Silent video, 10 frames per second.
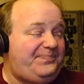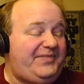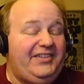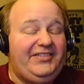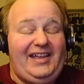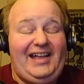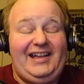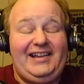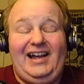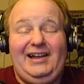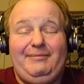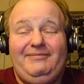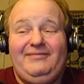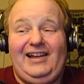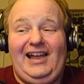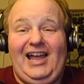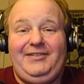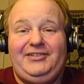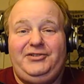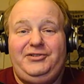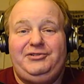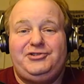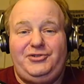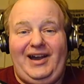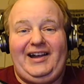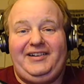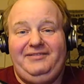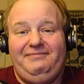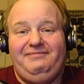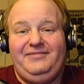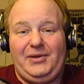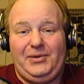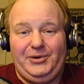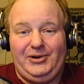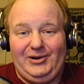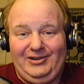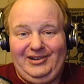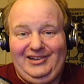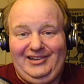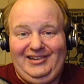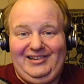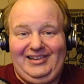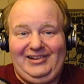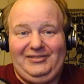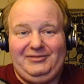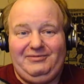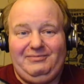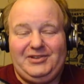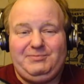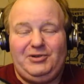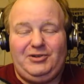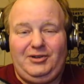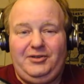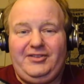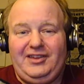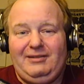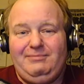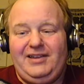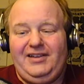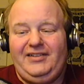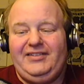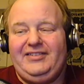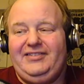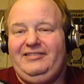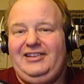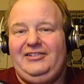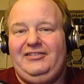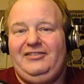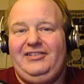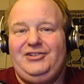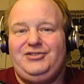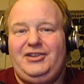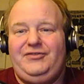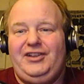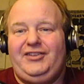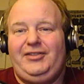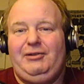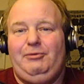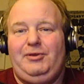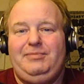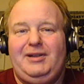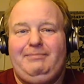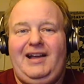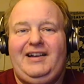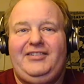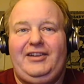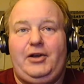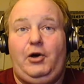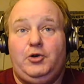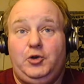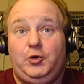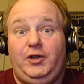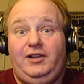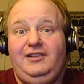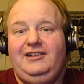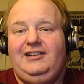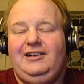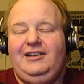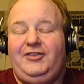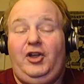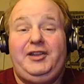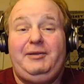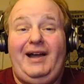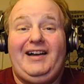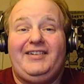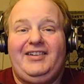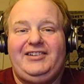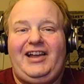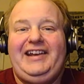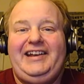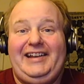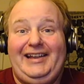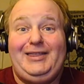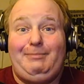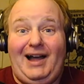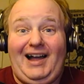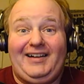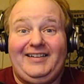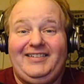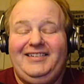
is that I'm having to track the order, much more closely, because, usually if you get something in one big box, you're like, oh, cool, it's all in the box, I can hide it in the box.